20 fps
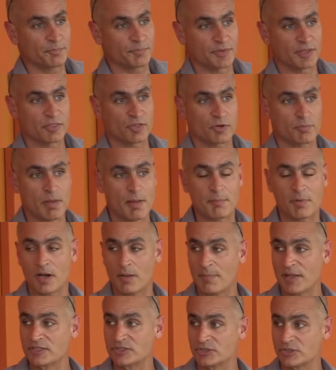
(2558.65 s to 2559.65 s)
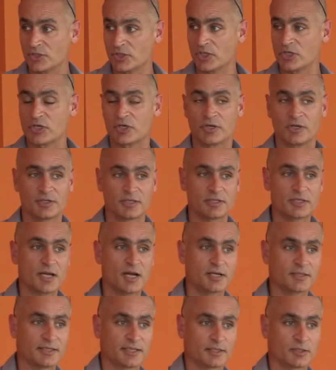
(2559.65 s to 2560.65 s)
And so remember I mentioned earlier in the
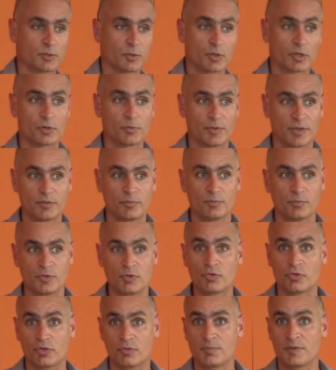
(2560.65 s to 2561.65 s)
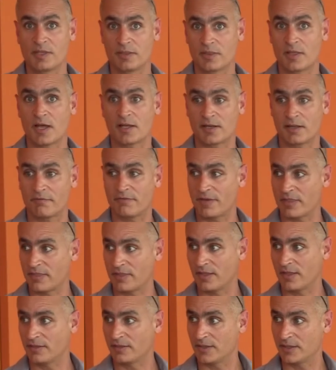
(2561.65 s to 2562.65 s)
talk that chloroquine used to be thought of
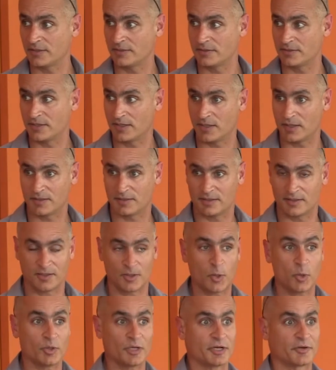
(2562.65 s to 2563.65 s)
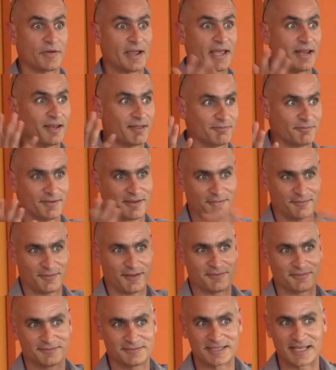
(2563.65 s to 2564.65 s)
as the holy grail of
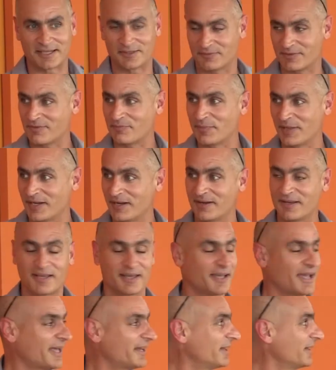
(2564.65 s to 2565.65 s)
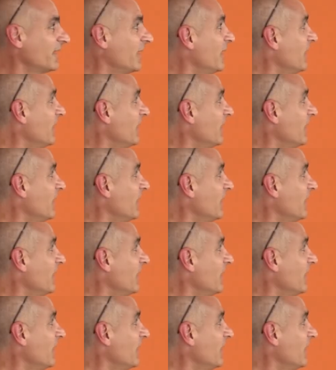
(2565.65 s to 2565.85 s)
to get rid of malaria, and